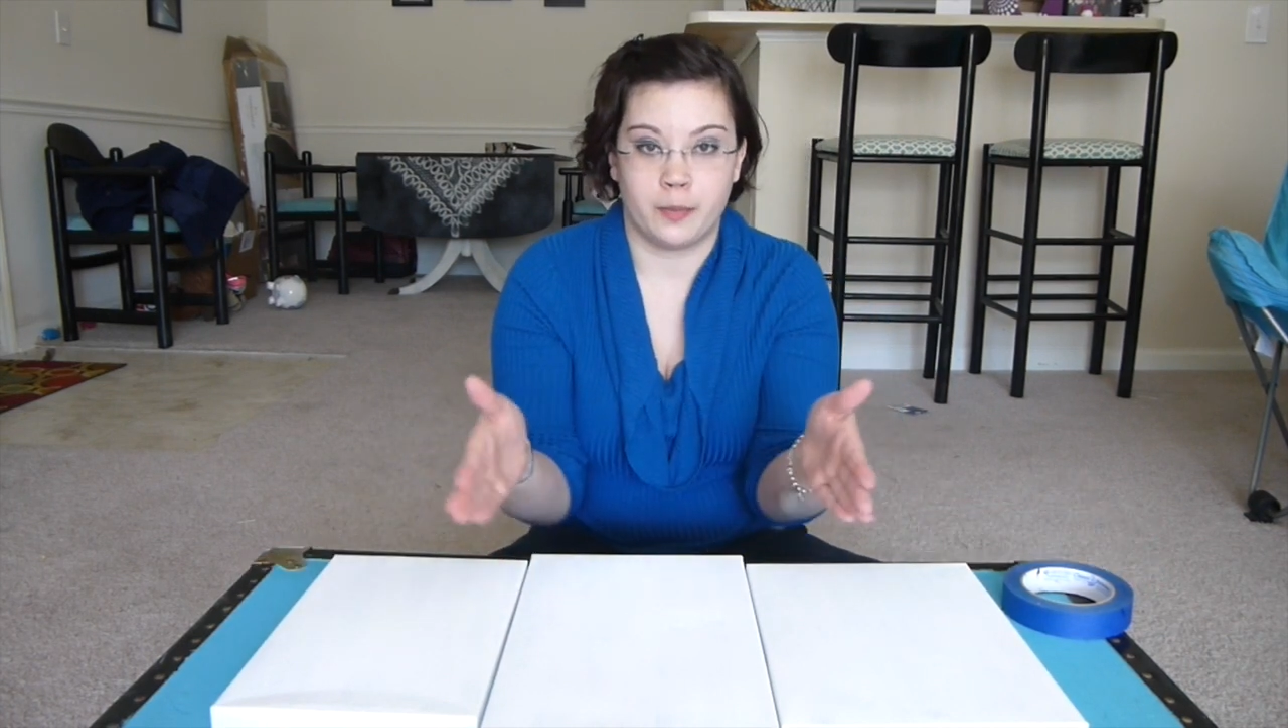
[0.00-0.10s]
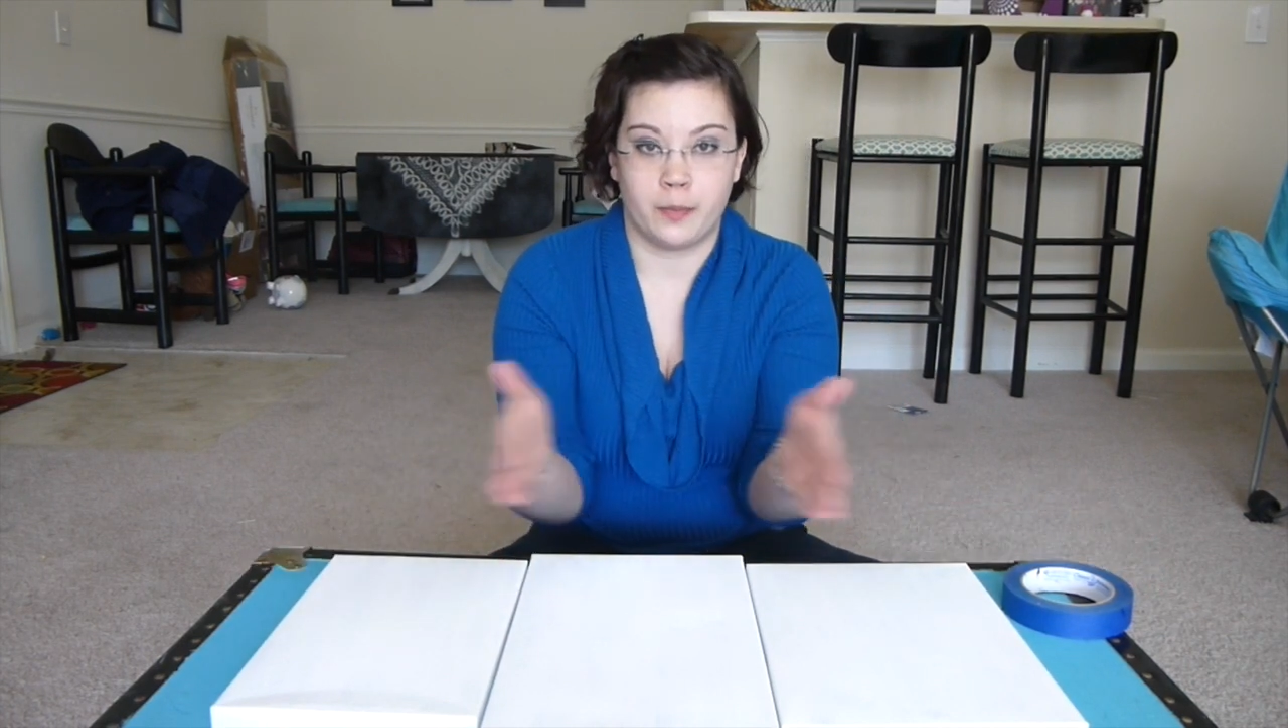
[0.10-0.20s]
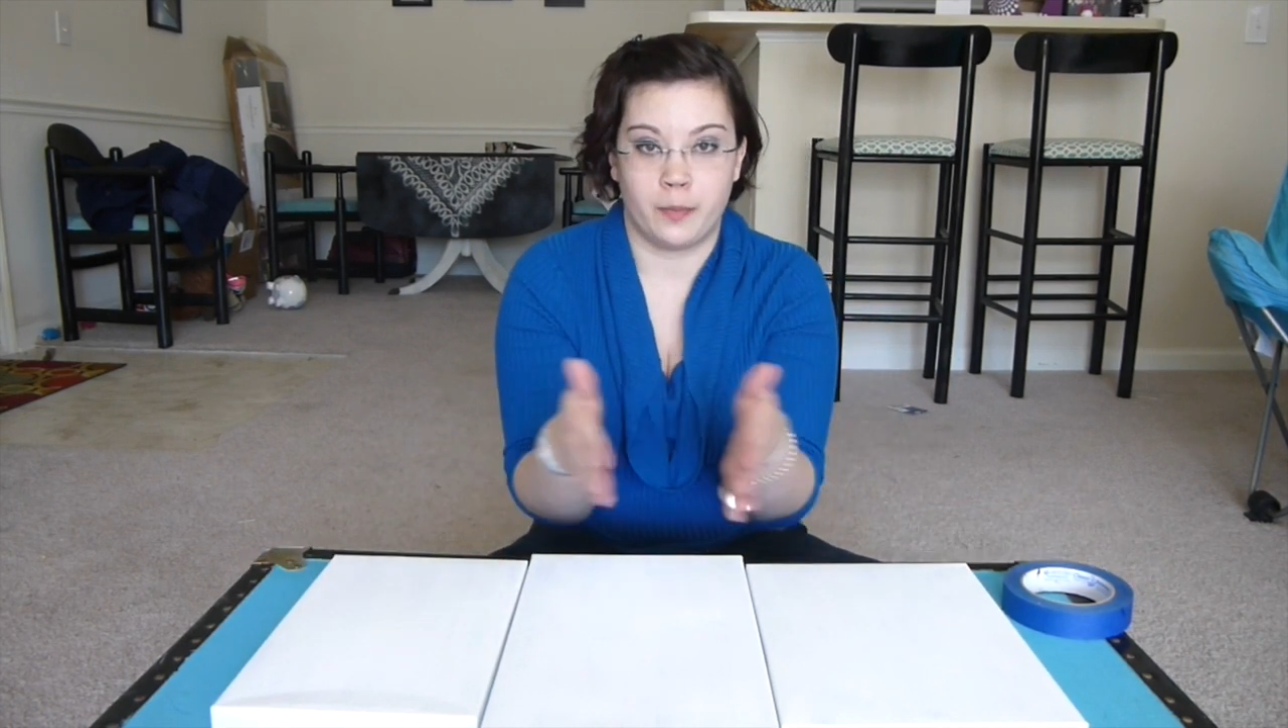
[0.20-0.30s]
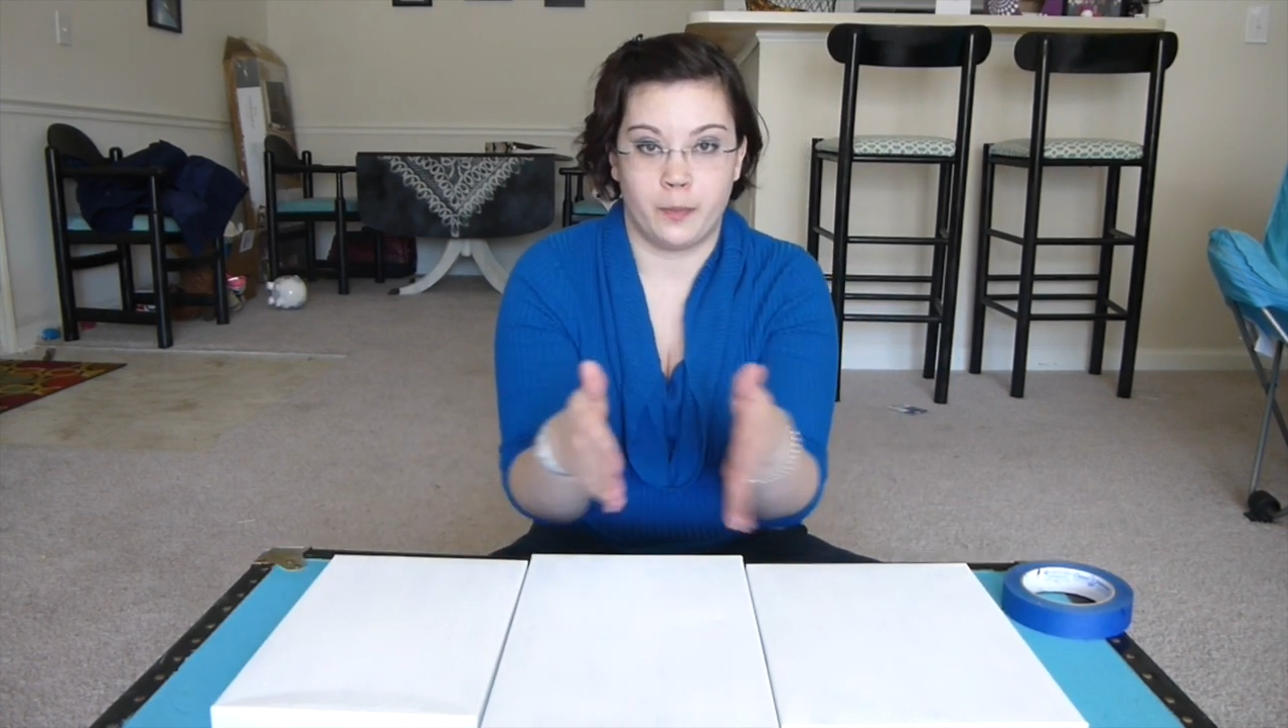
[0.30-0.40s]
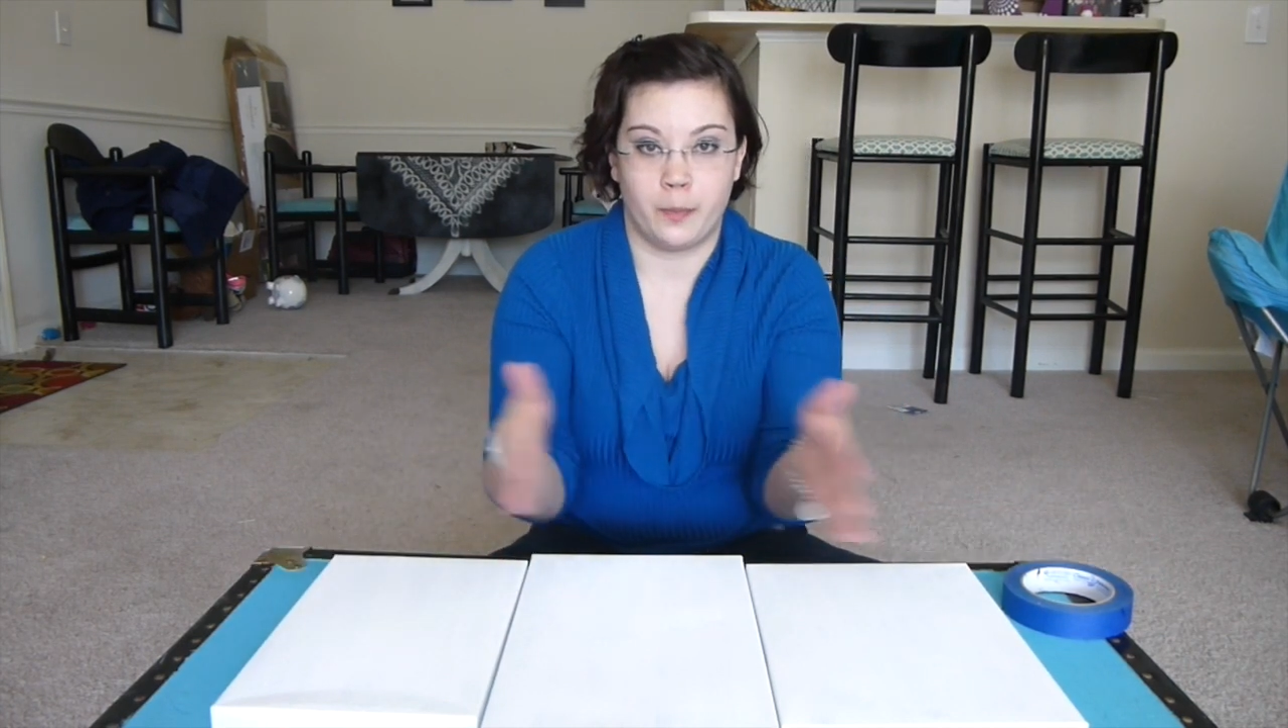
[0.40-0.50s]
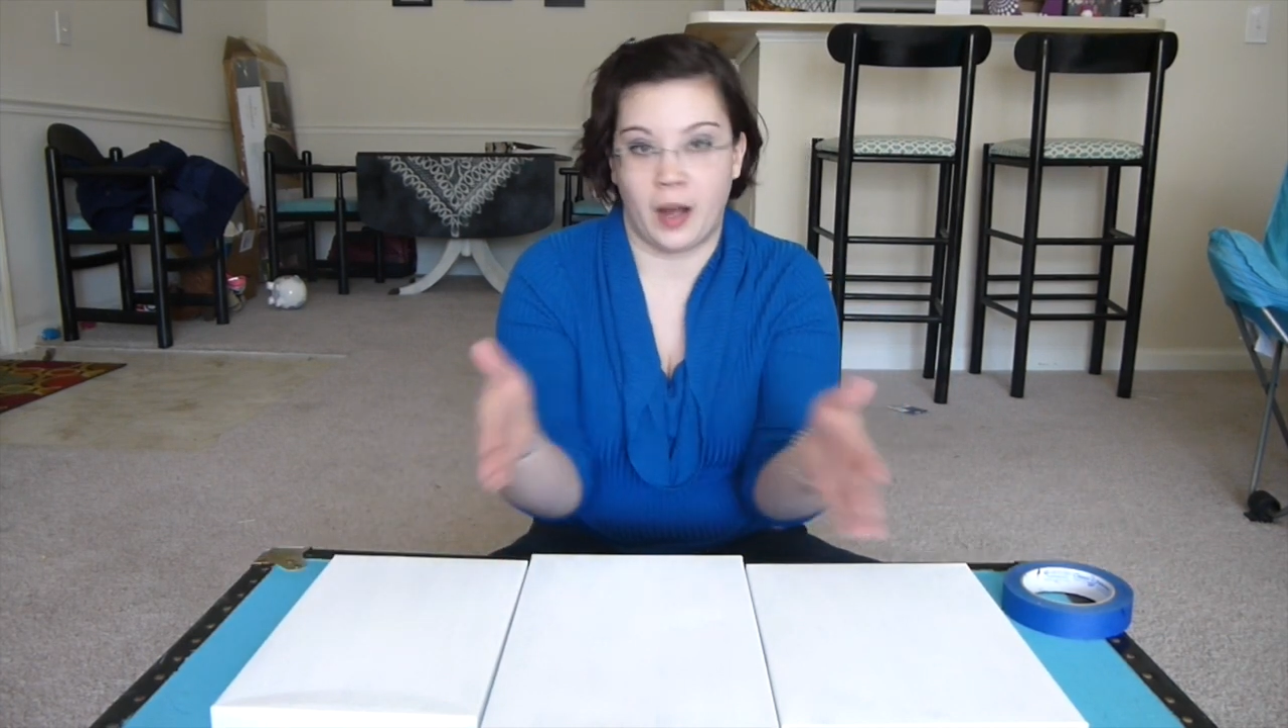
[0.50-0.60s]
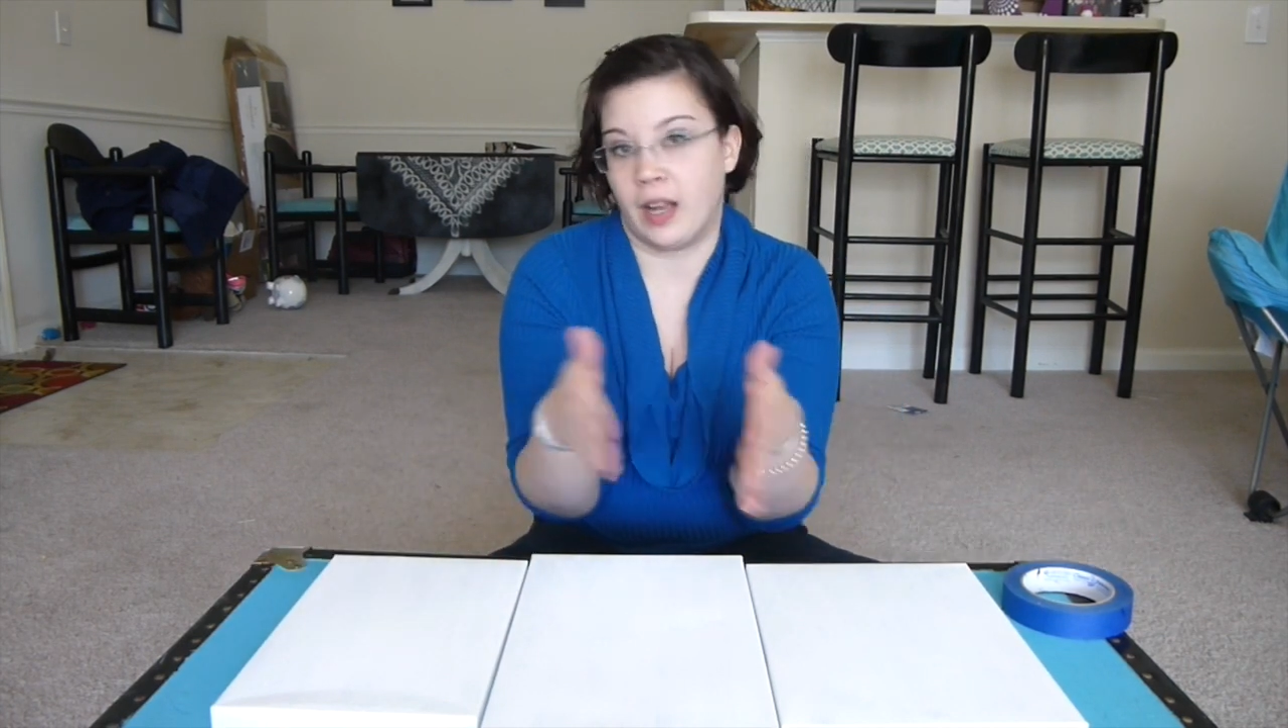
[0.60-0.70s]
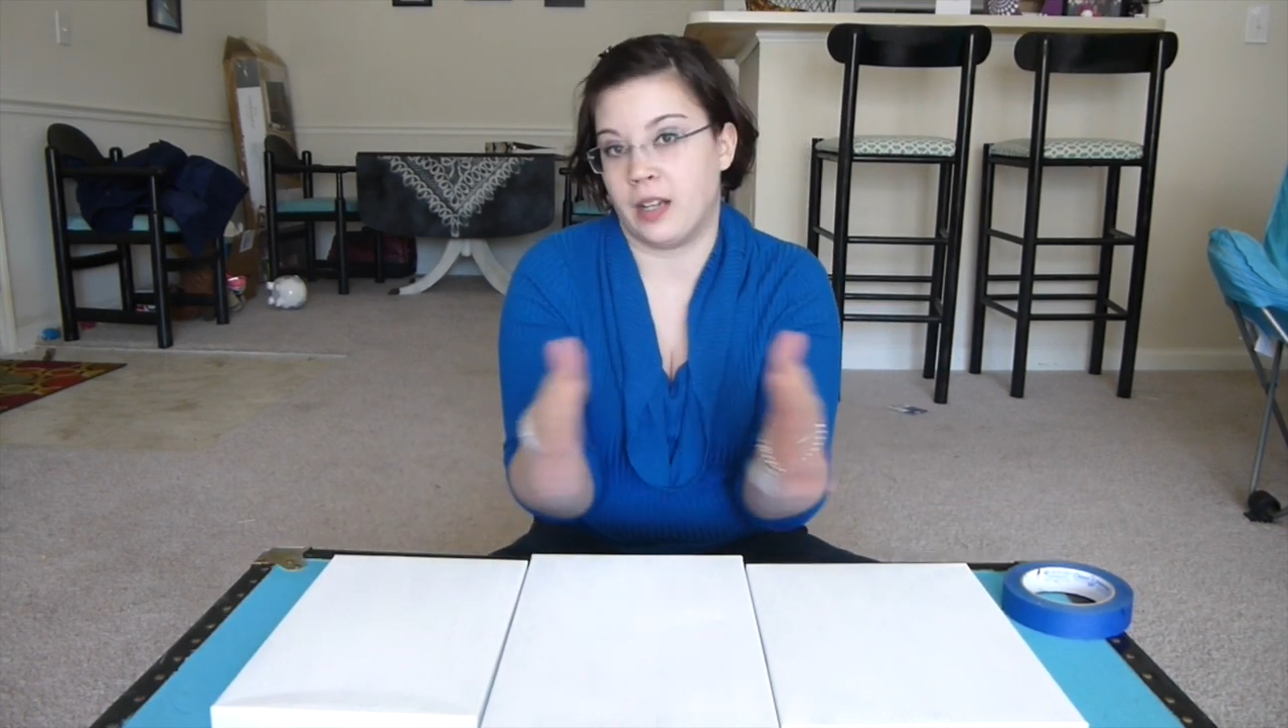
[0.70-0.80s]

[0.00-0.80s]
them by